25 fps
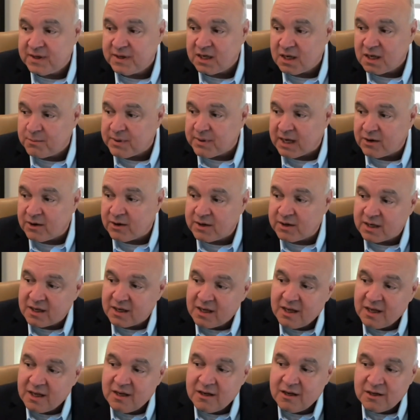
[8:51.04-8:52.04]
think about
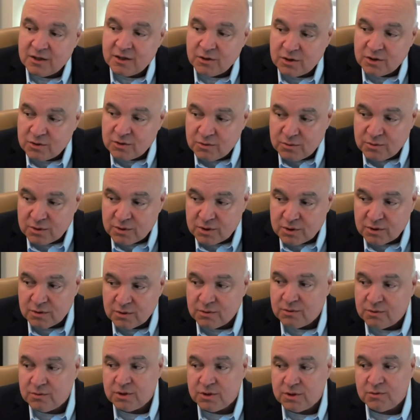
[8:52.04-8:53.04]
it, you you
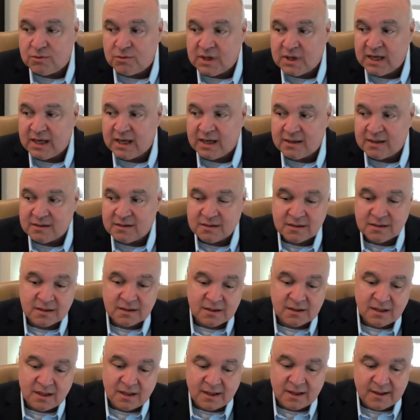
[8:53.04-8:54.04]
you, you can't
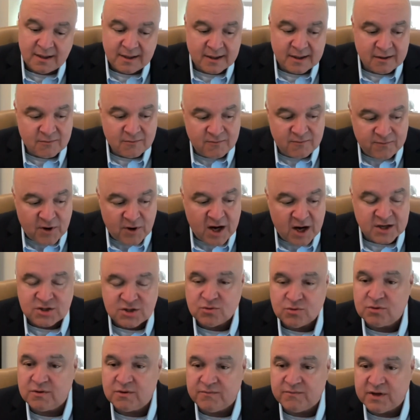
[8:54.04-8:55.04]

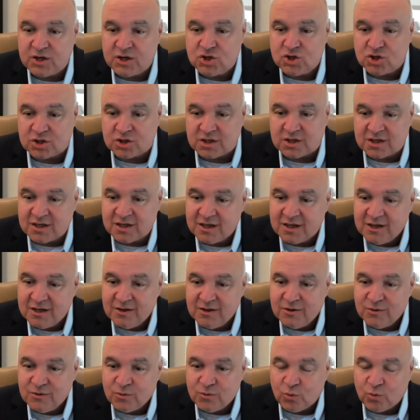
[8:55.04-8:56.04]
foster innovation
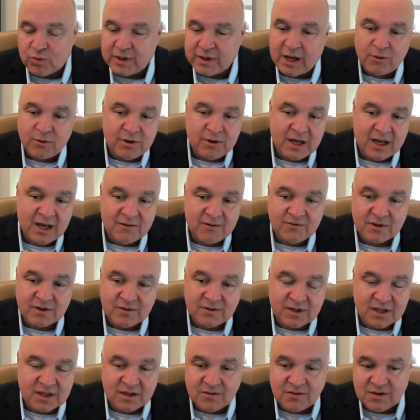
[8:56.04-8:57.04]
without
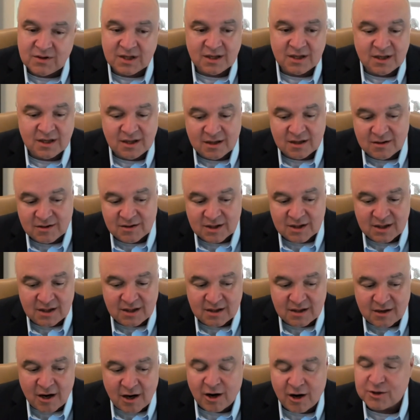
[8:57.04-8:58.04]
having the, the,
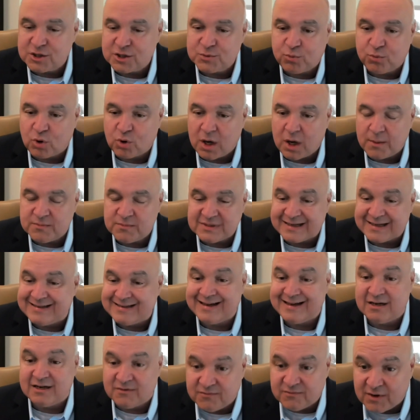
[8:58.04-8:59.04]
the hardest problems
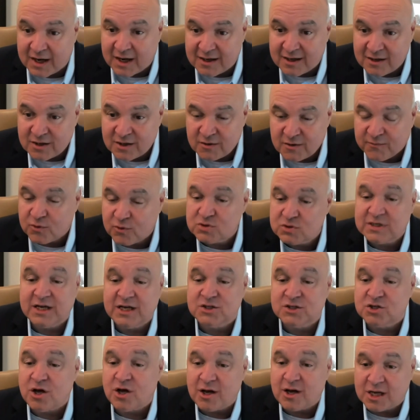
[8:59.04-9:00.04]
identified. You first
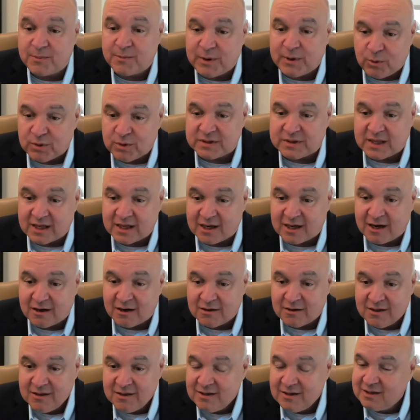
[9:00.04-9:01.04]
got to talk about what they
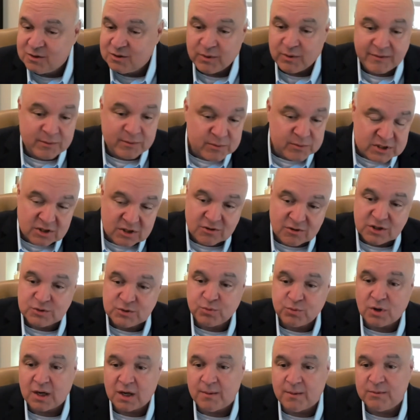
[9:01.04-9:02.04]
are. We have the
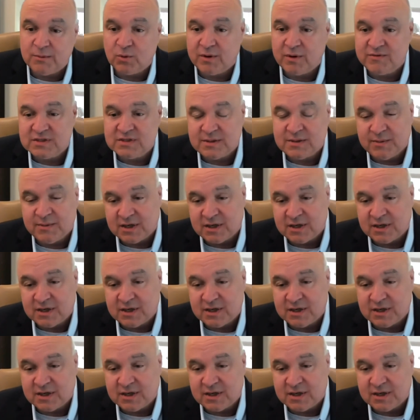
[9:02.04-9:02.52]
materials problem. We have a